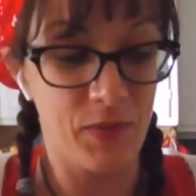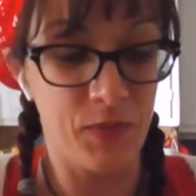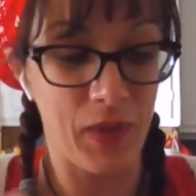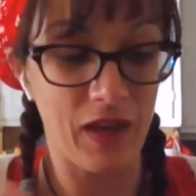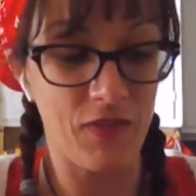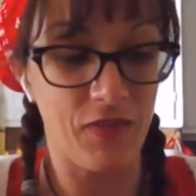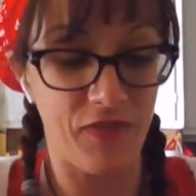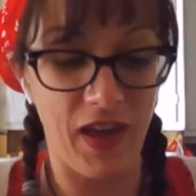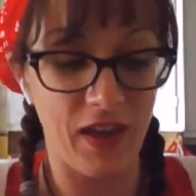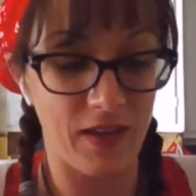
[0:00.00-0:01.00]

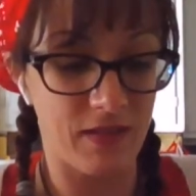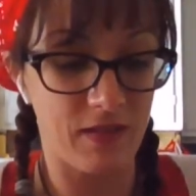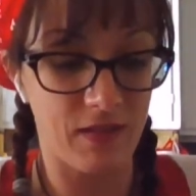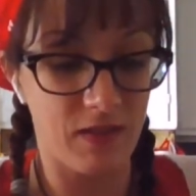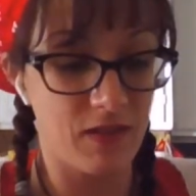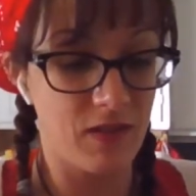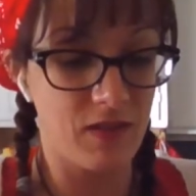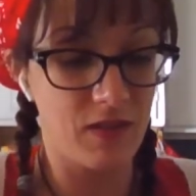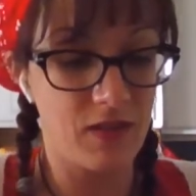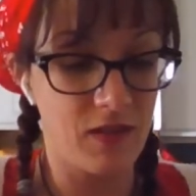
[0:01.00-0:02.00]
Manifest.
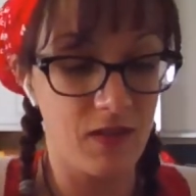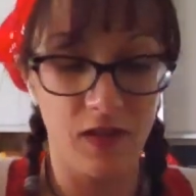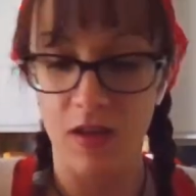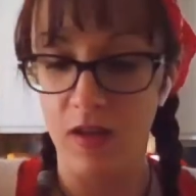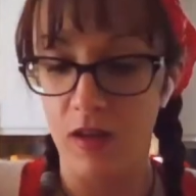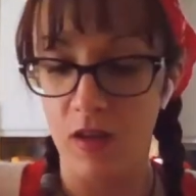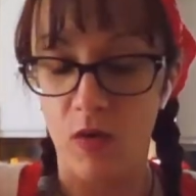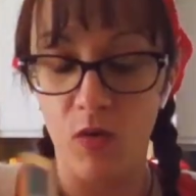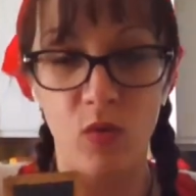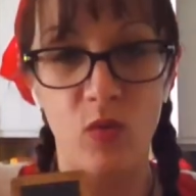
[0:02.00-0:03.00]

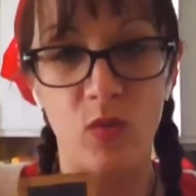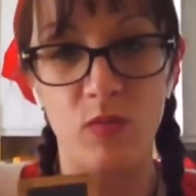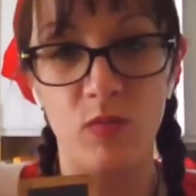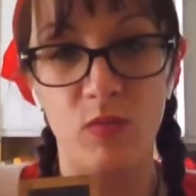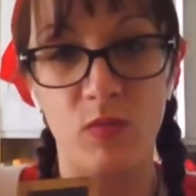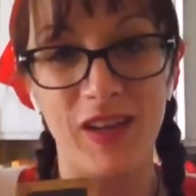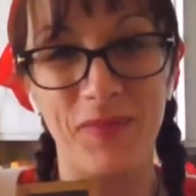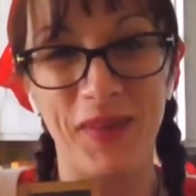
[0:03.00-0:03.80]
Oh, what are you